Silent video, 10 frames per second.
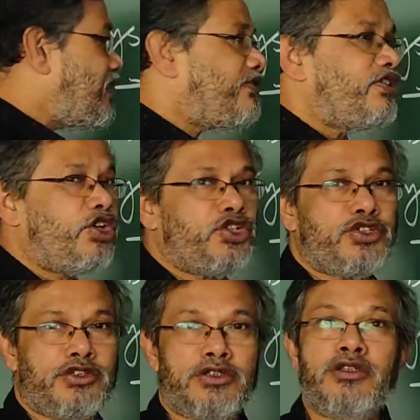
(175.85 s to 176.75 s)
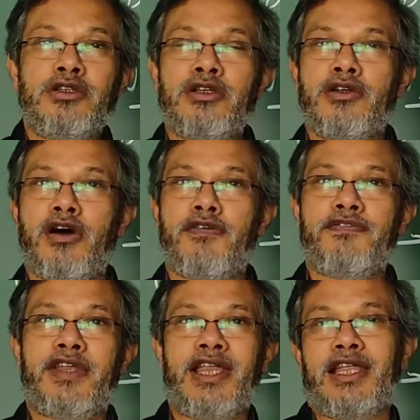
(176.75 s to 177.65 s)
definition
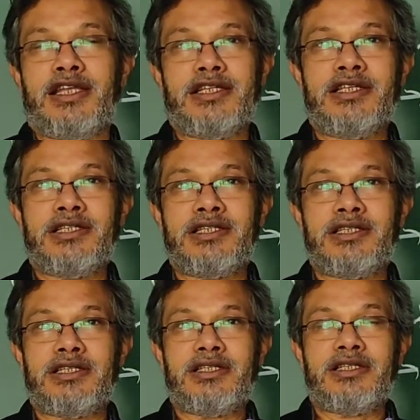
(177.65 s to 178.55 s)
of tenants,